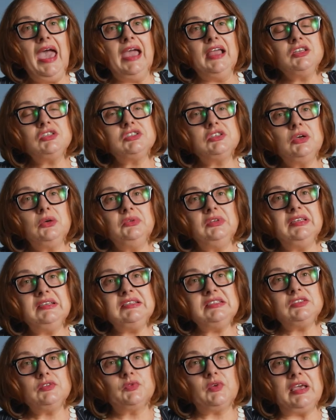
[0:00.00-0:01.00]
And so
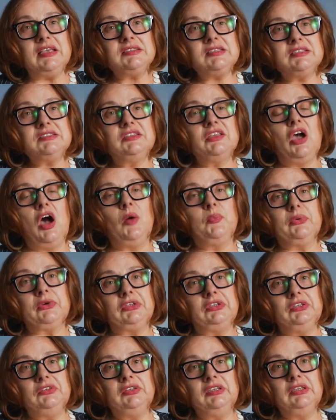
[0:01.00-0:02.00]
this raises the
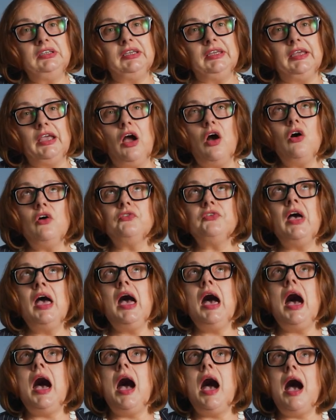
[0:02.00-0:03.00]
opportunity of
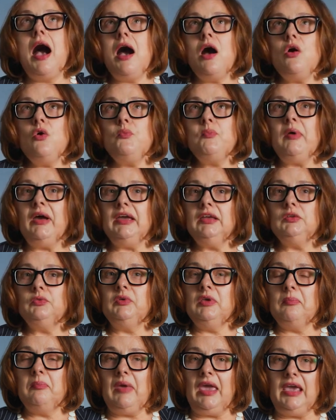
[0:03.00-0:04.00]
how might
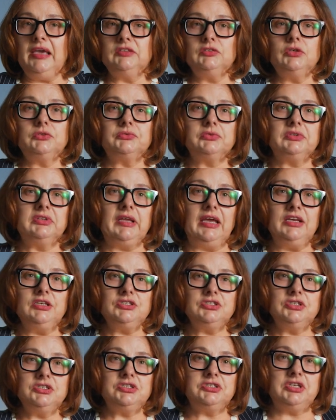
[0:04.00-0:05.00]
we make the
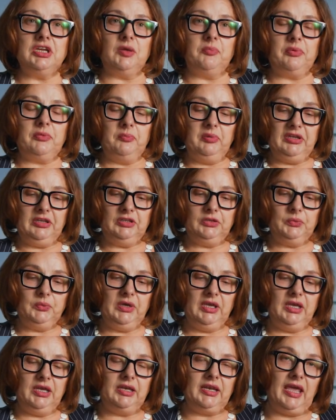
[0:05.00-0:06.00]
relationship
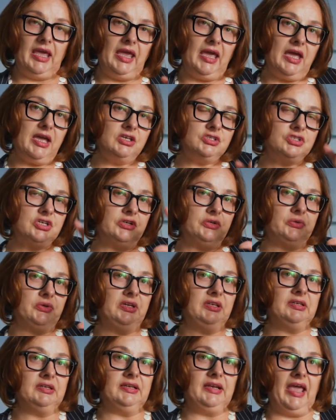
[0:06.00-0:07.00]
between AI
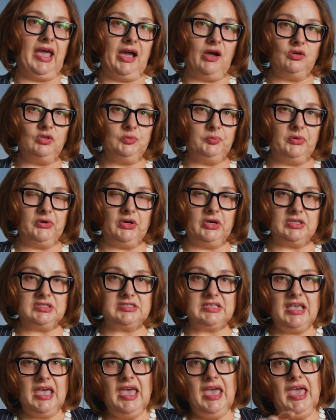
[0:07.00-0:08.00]
generated
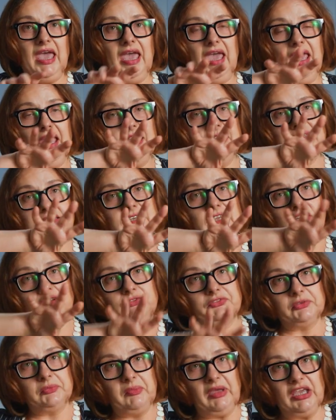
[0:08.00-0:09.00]
outputs and the
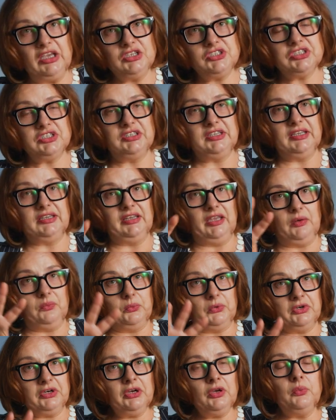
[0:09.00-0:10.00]
information that they
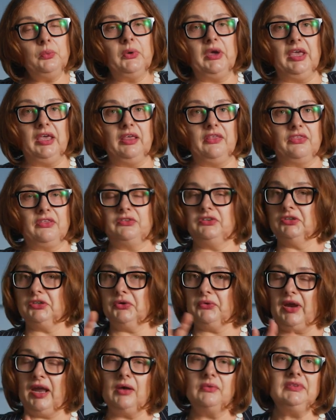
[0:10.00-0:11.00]
work with, their
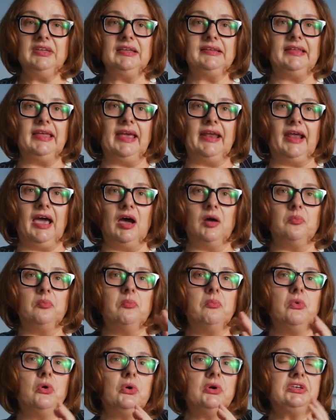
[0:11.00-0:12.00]
grounding data,
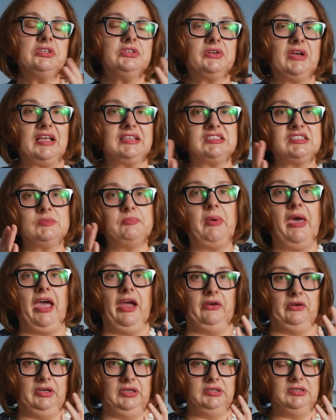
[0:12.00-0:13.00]
more
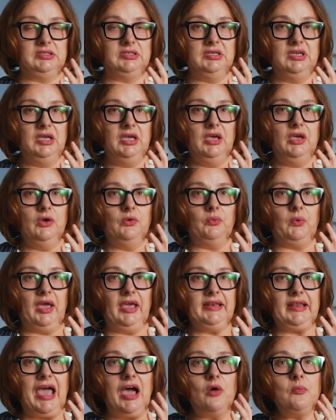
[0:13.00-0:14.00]
transparent,
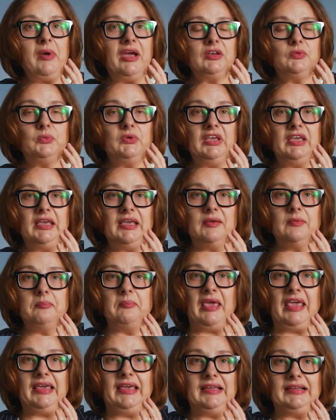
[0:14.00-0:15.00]
right? How might we
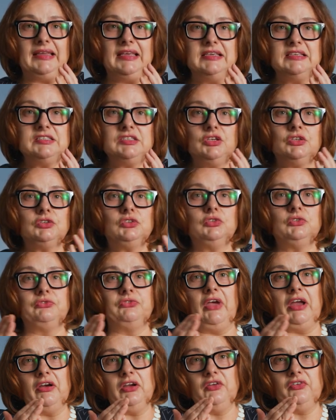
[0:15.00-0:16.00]
make it easier to
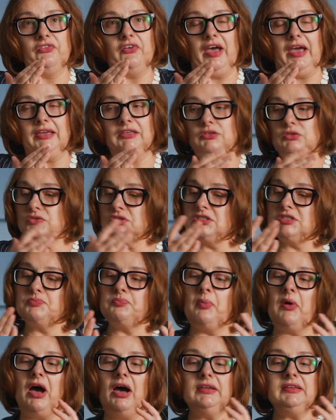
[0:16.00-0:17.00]
verify, to
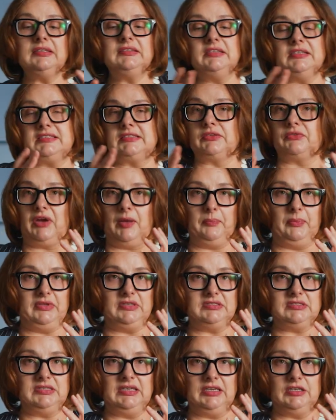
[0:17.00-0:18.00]
spot
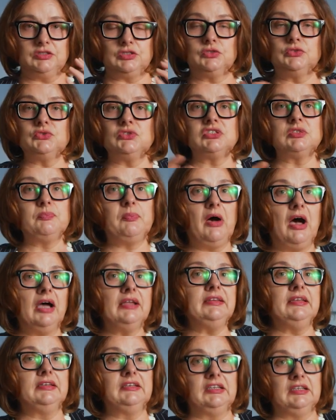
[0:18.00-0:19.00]
discrepancies, to
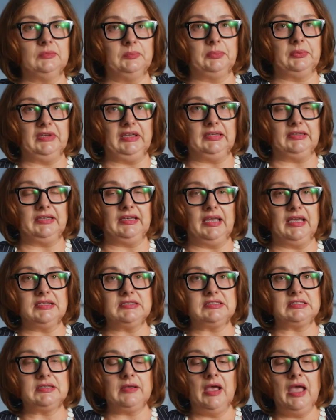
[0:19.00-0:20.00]
spot
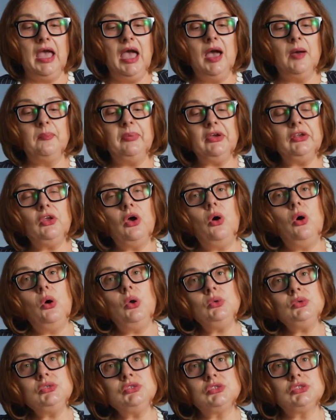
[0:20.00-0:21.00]
incompleteness, but
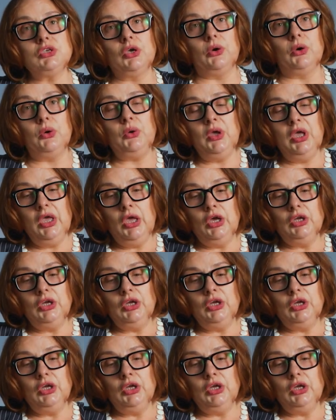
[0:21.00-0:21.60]
also